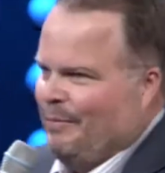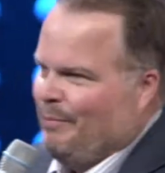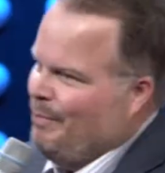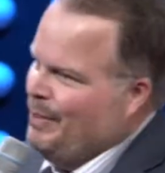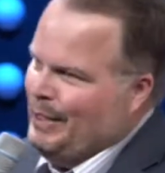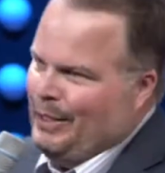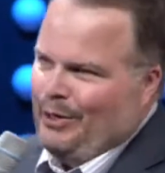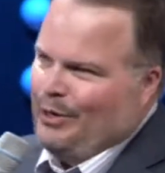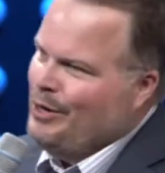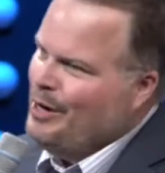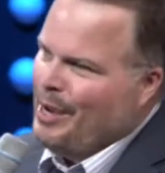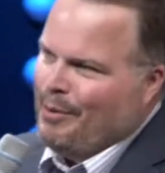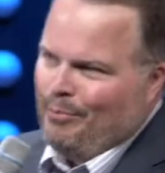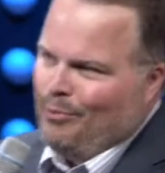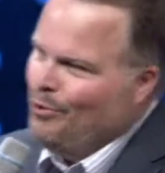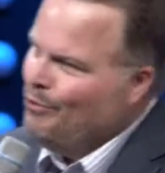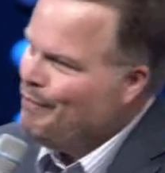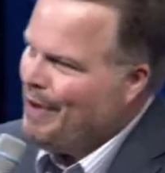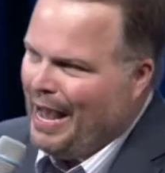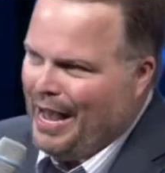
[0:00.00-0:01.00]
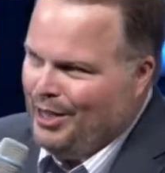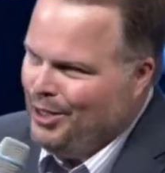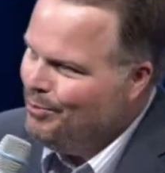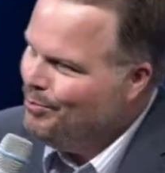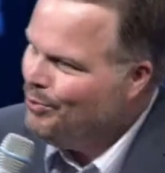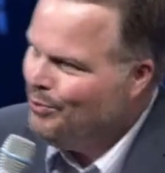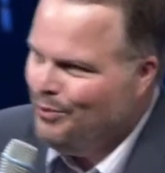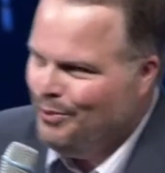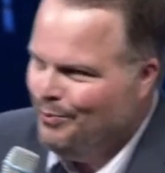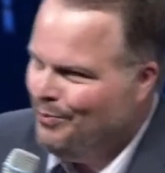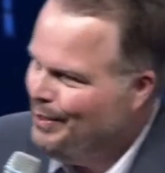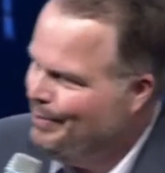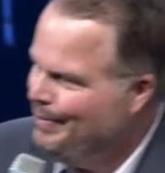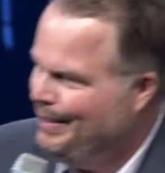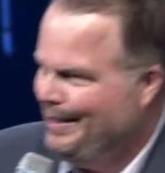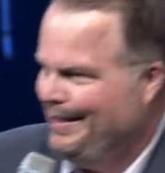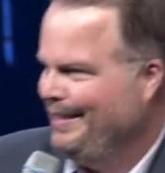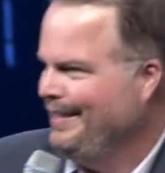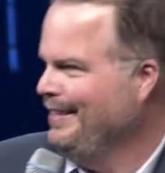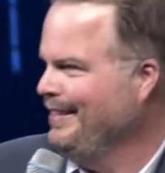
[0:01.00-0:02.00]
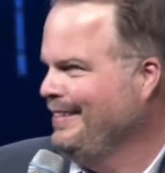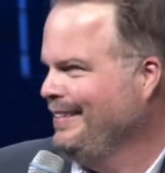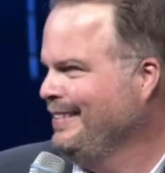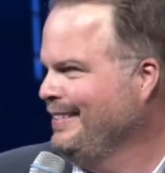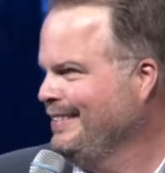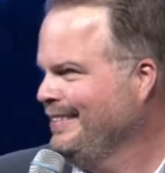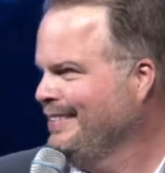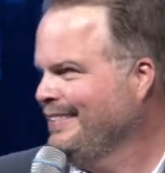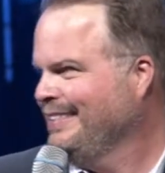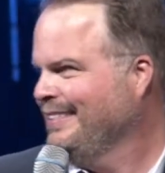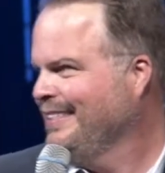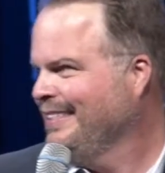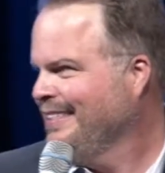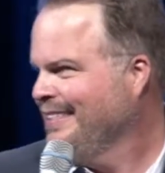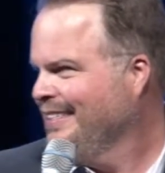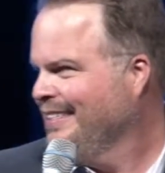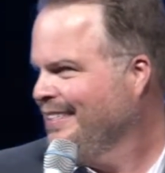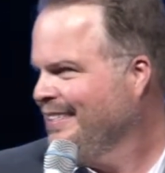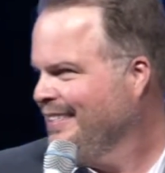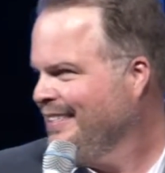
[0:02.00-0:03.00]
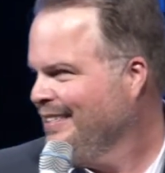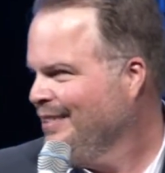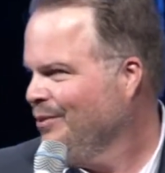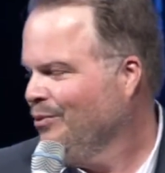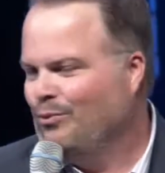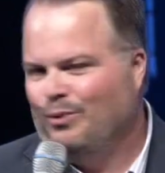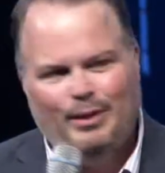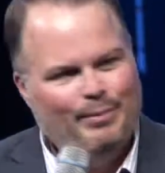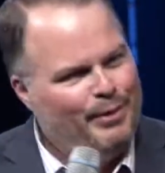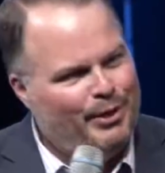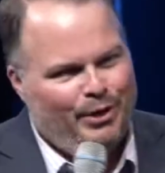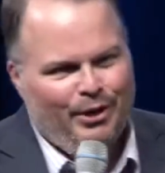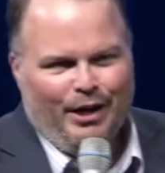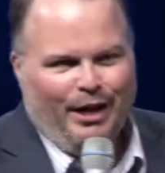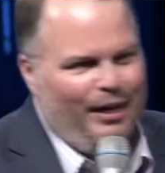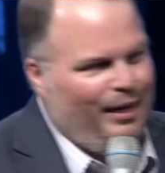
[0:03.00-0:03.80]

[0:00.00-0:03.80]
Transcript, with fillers: Men are not more valuable than women. Women are